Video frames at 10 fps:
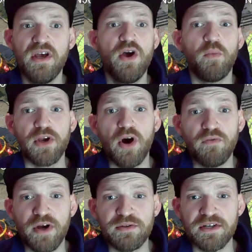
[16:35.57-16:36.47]
We got a
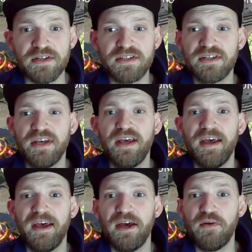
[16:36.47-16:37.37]
Rotus.
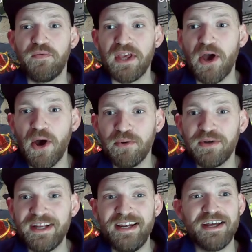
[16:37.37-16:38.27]
The
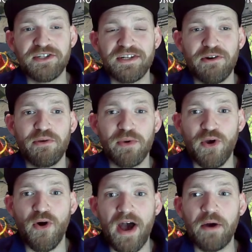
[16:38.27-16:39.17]
only legendary we
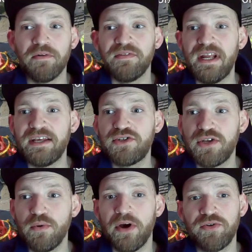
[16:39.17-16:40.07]
got out of nearly
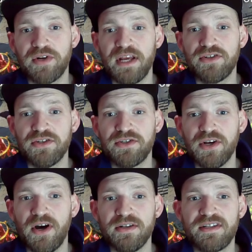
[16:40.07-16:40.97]
200 ancient
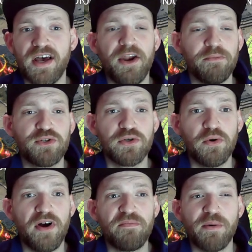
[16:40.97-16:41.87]
shards, and I'm
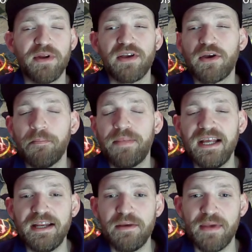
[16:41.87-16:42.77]
sure I've probably
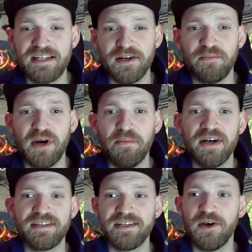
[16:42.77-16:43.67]
completely messed up my
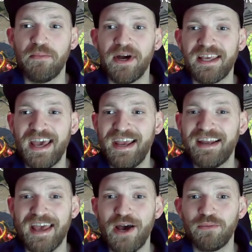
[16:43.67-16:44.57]
mercy on my Kale
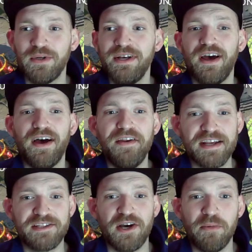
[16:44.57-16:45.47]
account, and
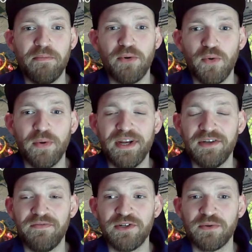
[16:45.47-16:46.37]
next time I pull an
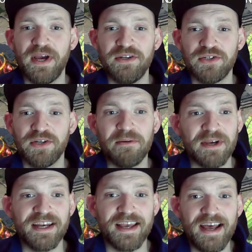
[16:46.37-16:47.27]
individual ancient, I'm
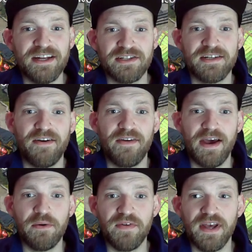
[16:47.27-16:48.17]
going to get a legendary
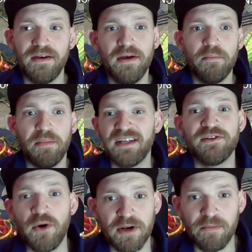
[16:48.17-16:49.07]
out of it, but it's
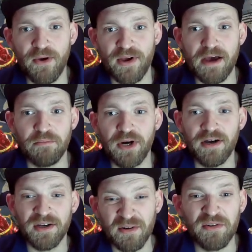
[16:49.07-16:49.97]
not going to be on
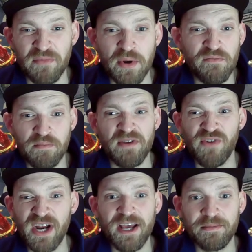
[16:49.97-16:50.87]
camera, and I'm going to be
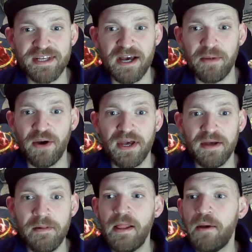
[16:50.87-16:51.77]
really upset about
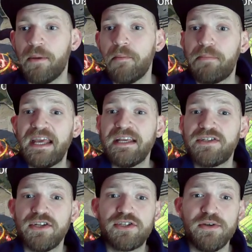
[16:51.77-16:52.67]
it. But
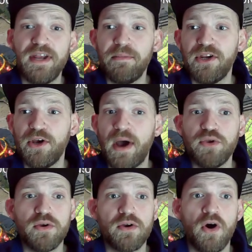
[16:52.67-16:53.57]
please do let me know how
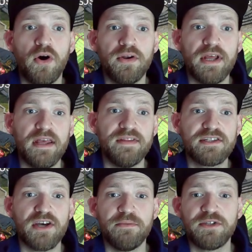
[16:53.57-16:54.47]
you got on in
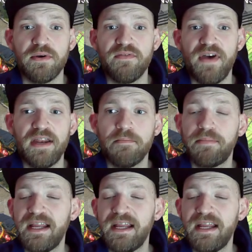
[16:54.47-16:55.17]
this ×2 event.